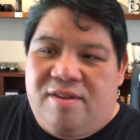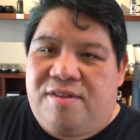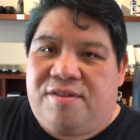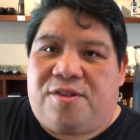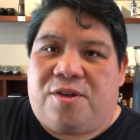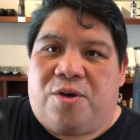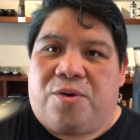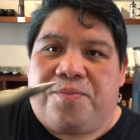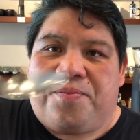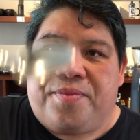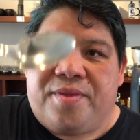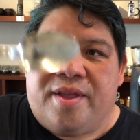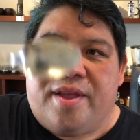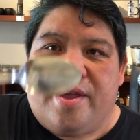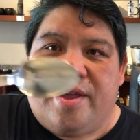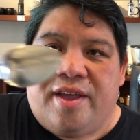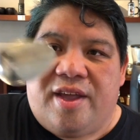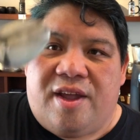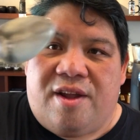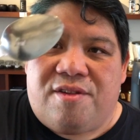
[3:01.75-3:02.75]
So
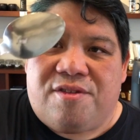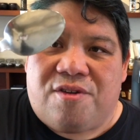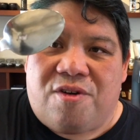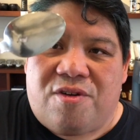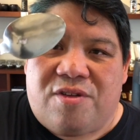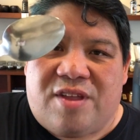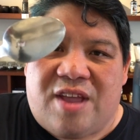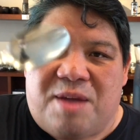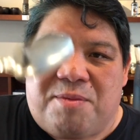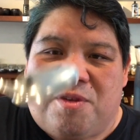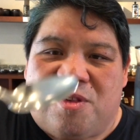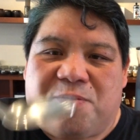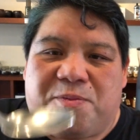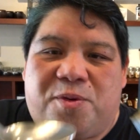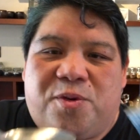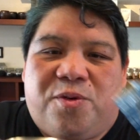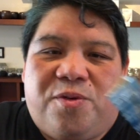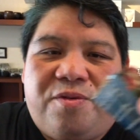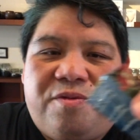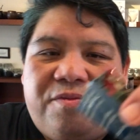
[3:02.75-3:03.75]
here's our
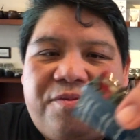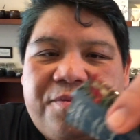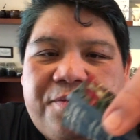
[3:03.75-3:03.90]
tablespoon.